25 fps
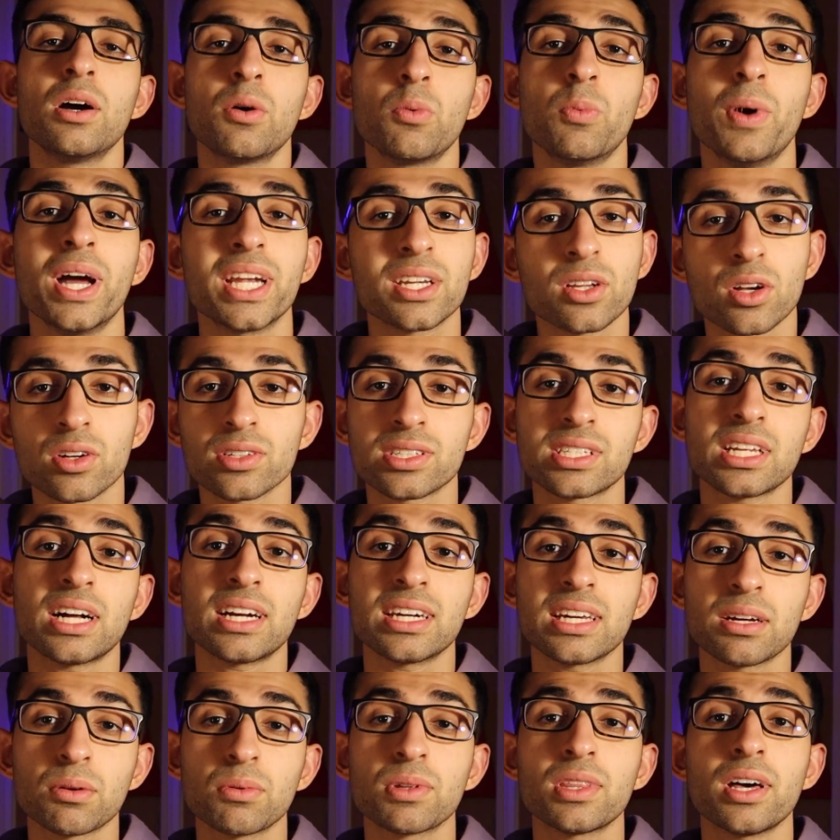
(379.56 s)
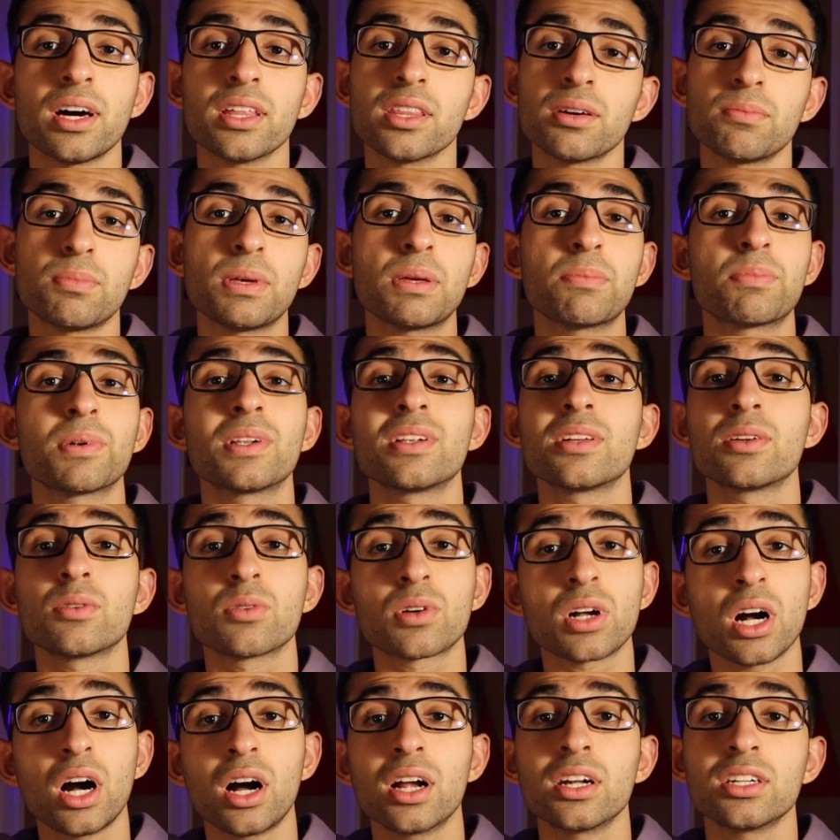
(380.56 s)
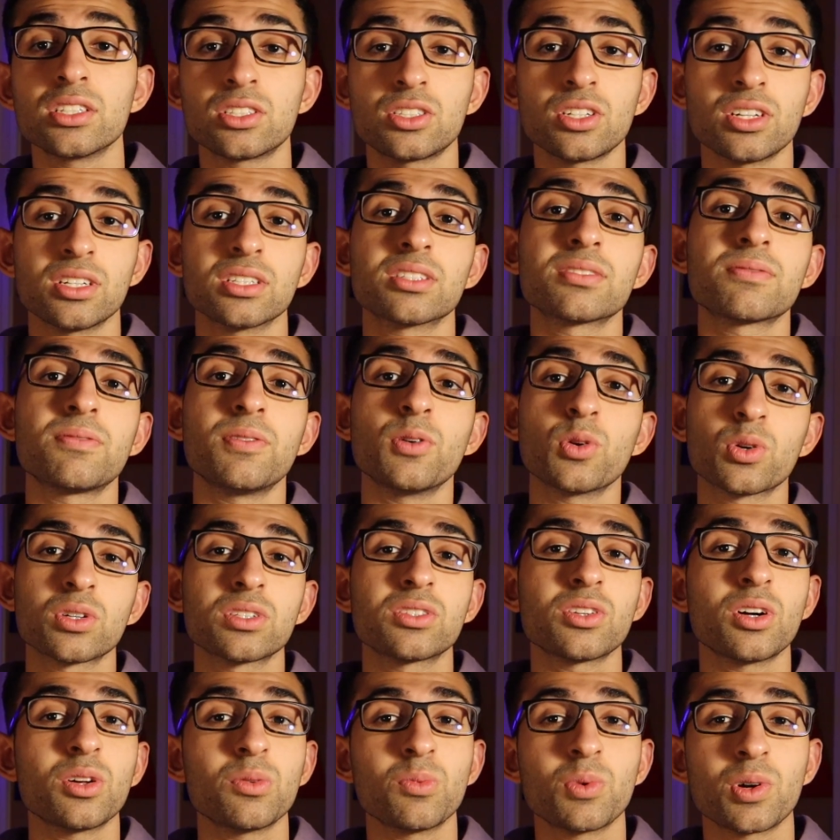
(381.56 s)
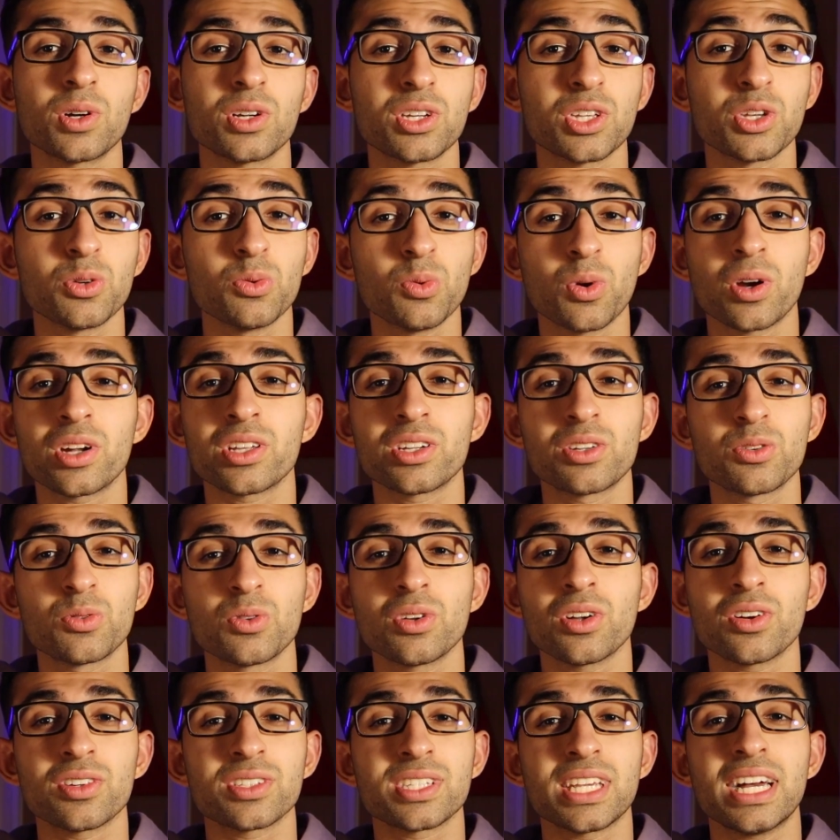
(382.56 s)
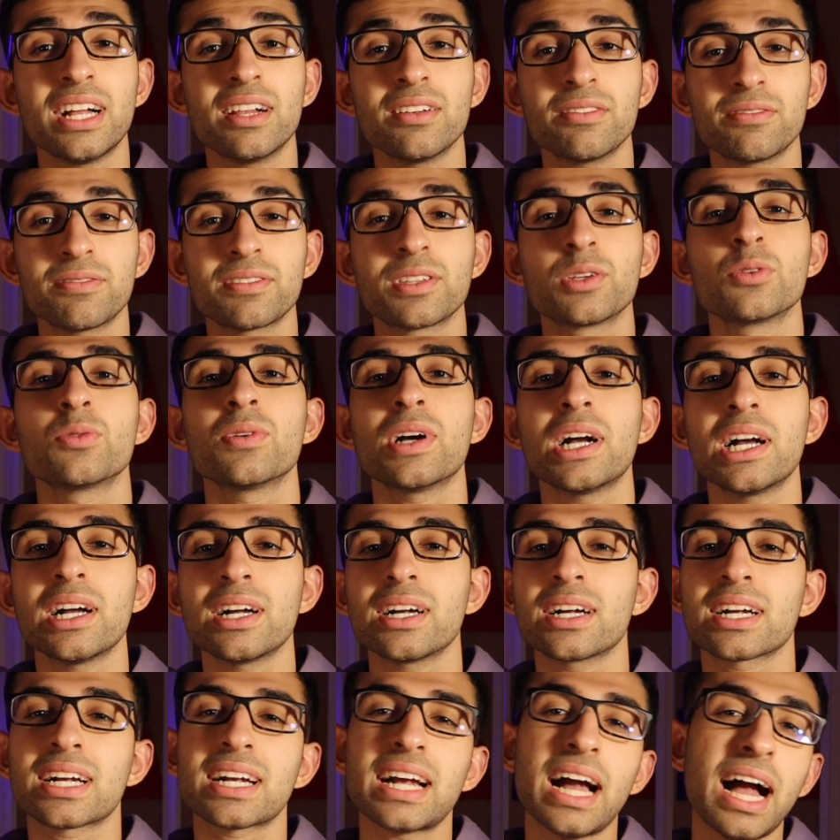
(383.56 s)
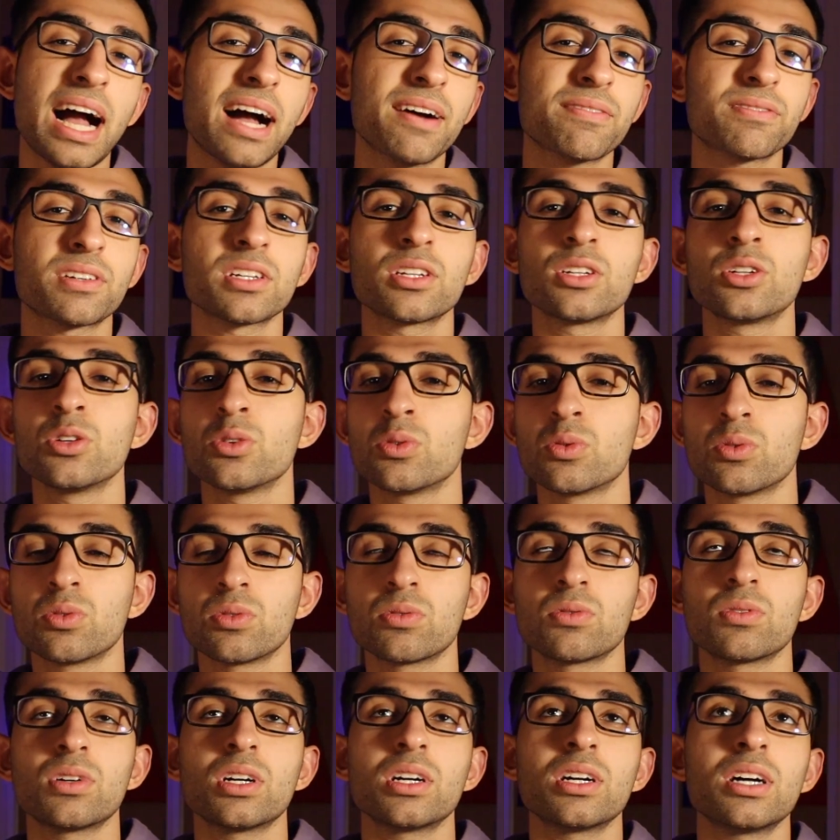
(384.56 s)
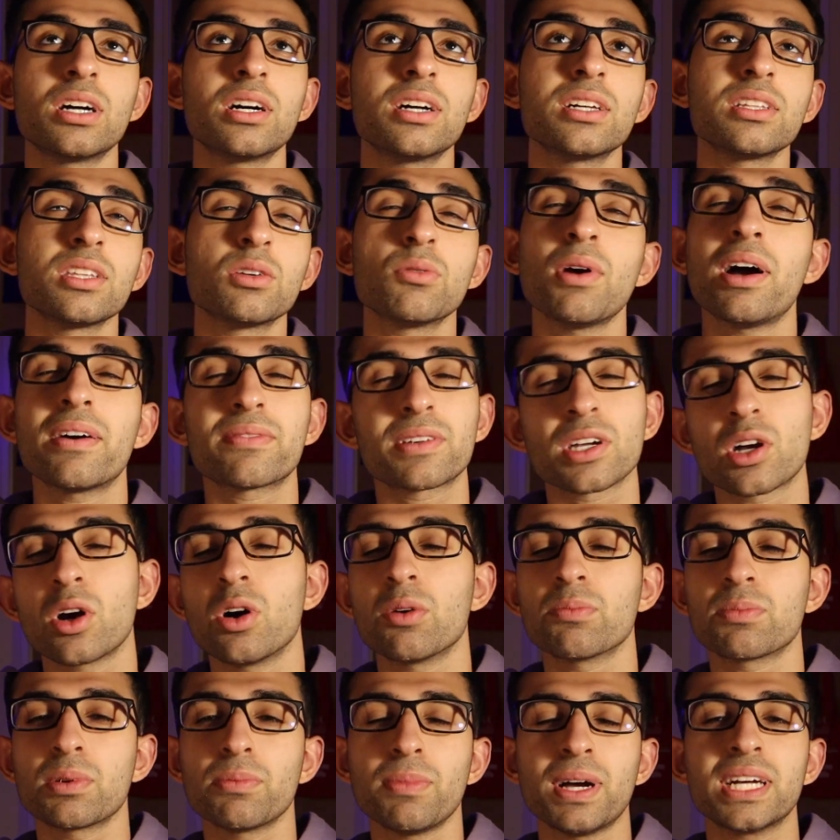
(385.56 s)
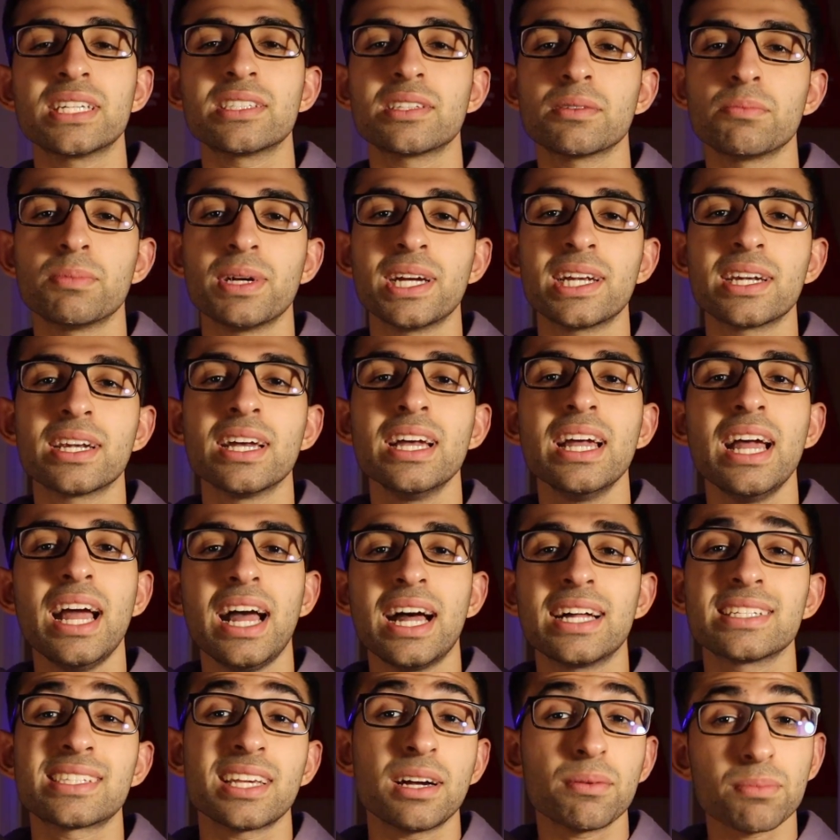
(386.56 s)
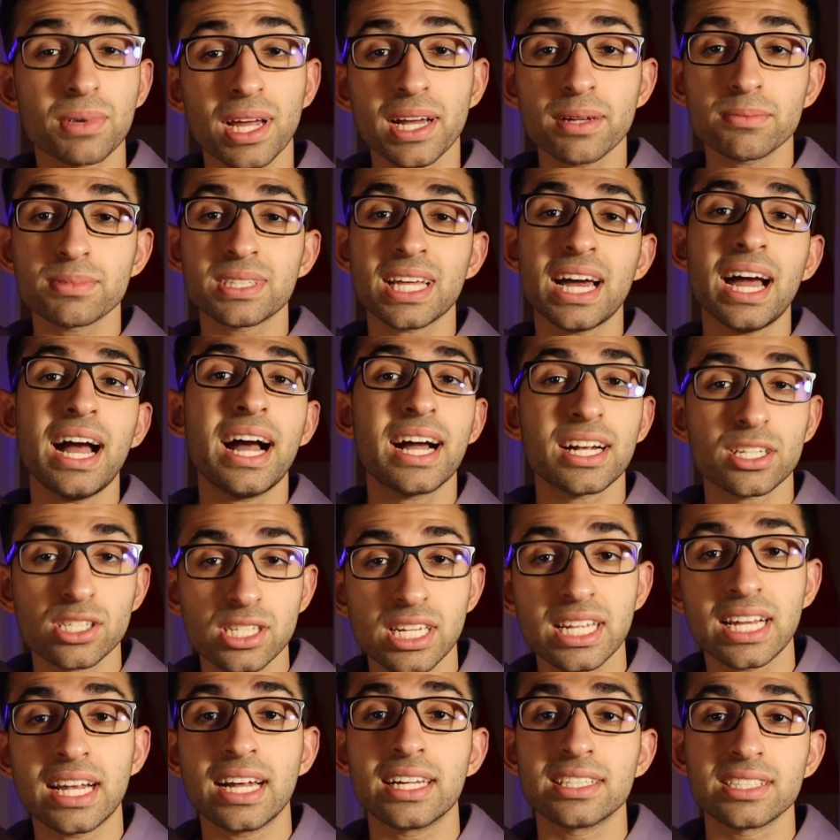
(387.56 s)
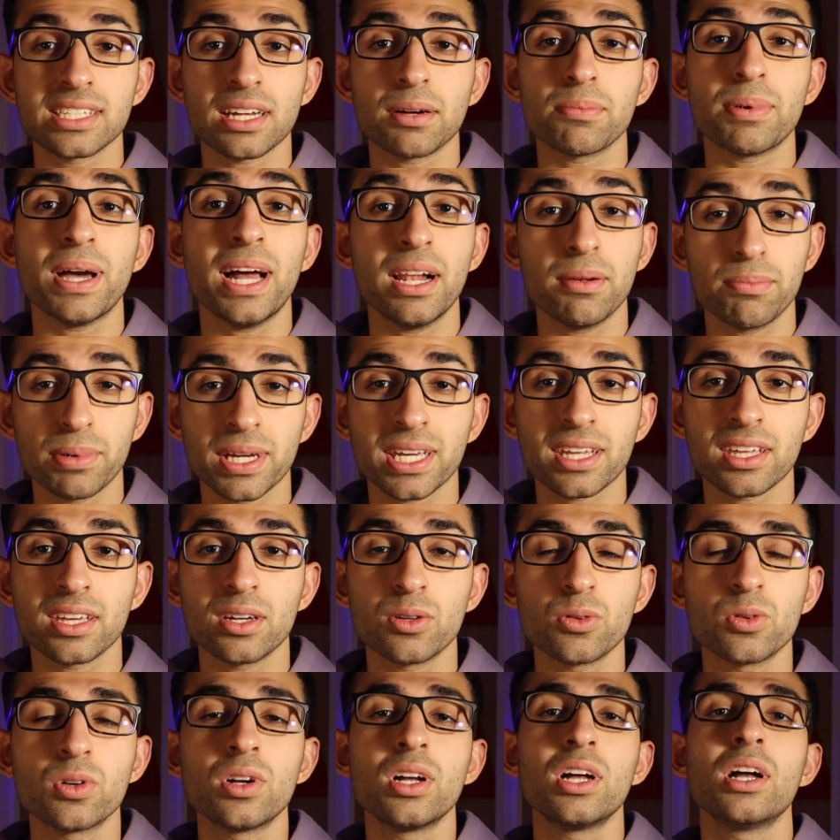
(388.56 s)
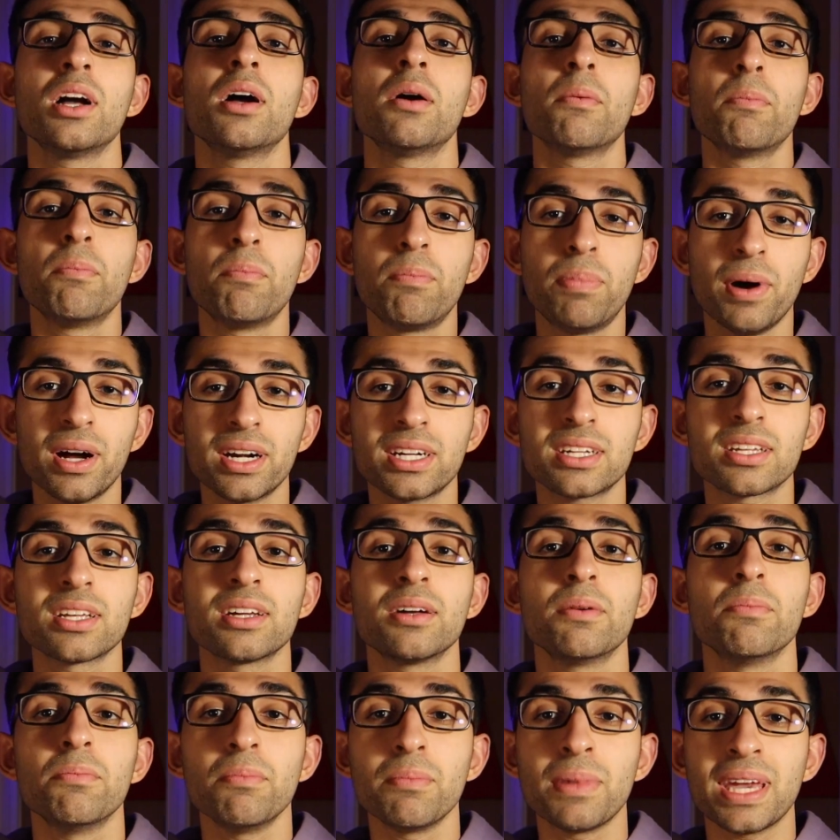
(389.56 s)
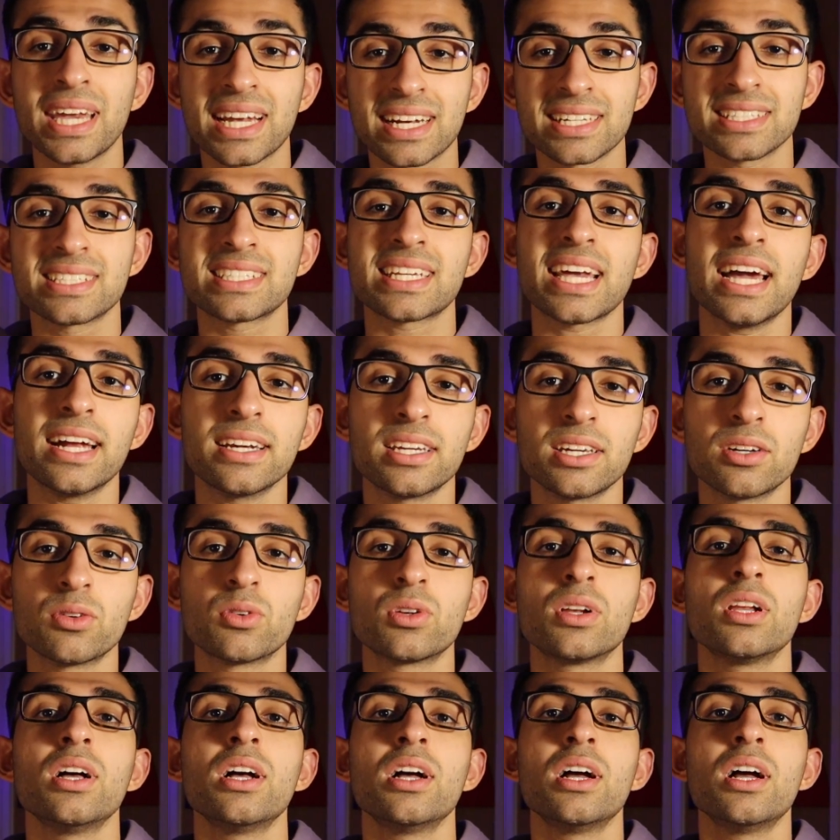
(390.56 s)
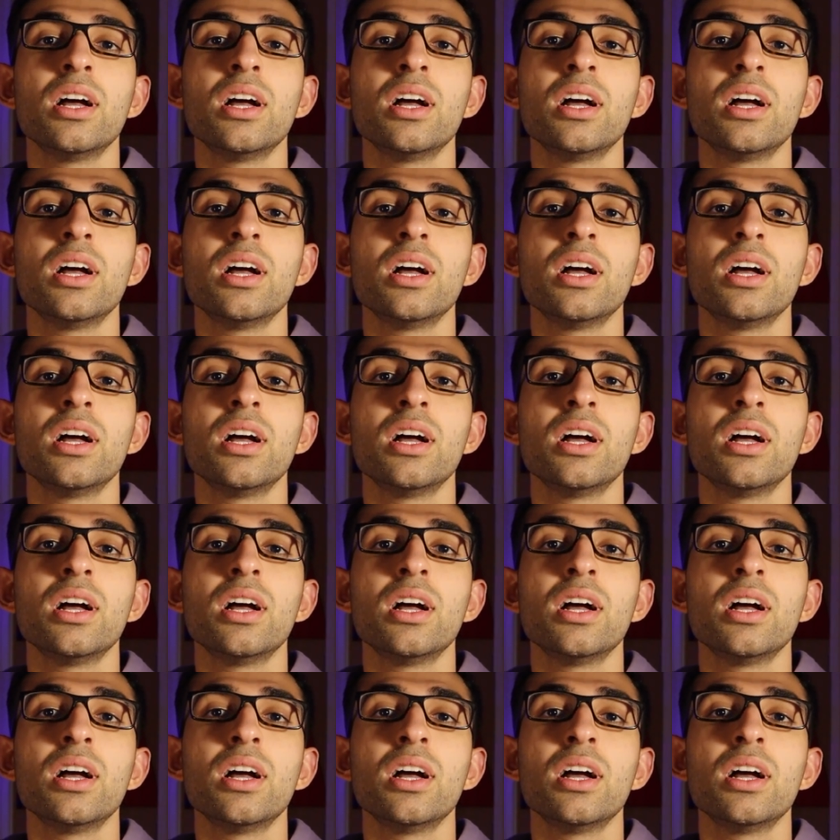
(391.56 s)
when you're studying with other people you can't just focus on what you want to do yourself. You have to compromise a bit, and sometimes that actually ends up helping you. But make a schedule,